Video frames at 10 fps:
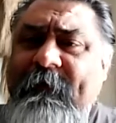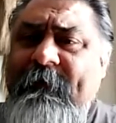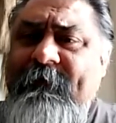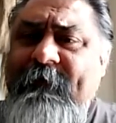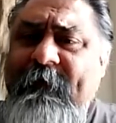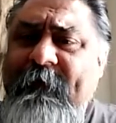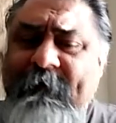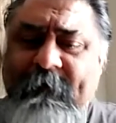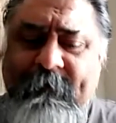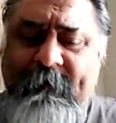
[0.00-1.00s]
is
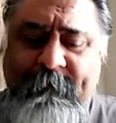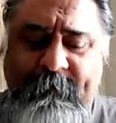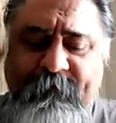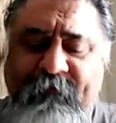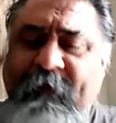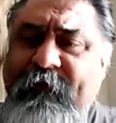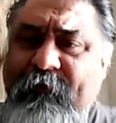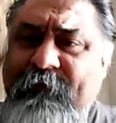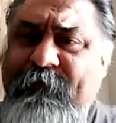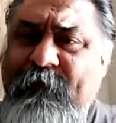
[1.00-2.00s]
that
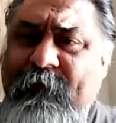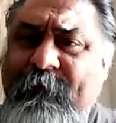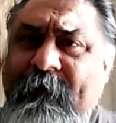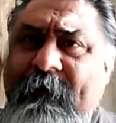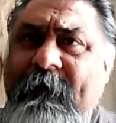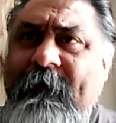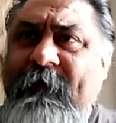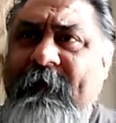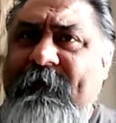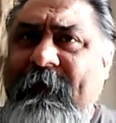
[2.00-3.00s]
uniform.
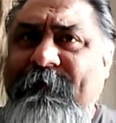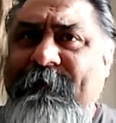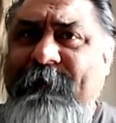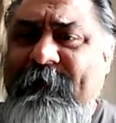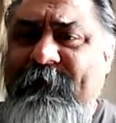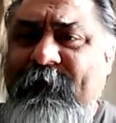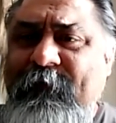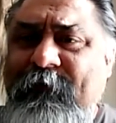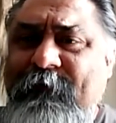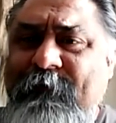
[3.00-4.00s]
It's not a fictional
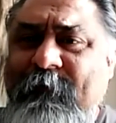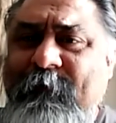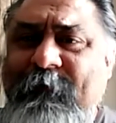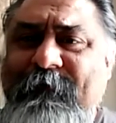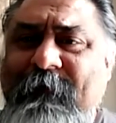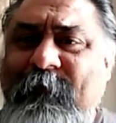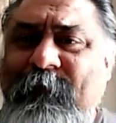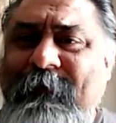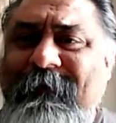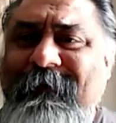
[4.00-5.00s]
uniform. It's not
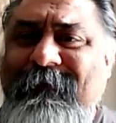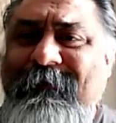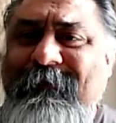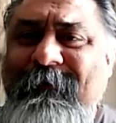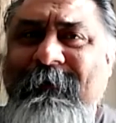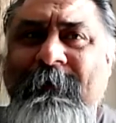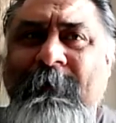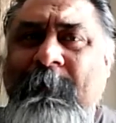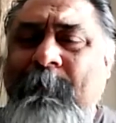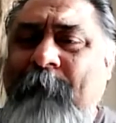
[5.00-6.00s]
one that is
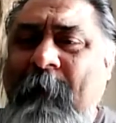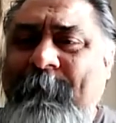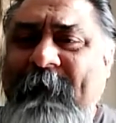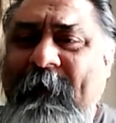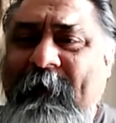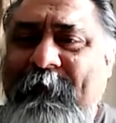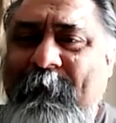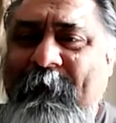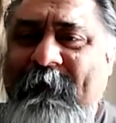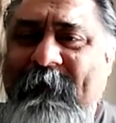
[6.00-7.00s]
popped out of
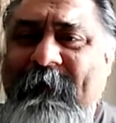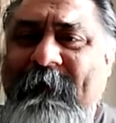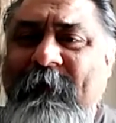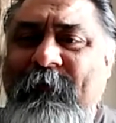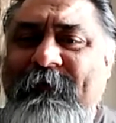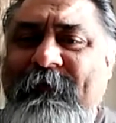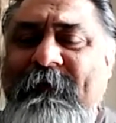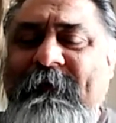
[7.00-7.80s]
somebody's head. It was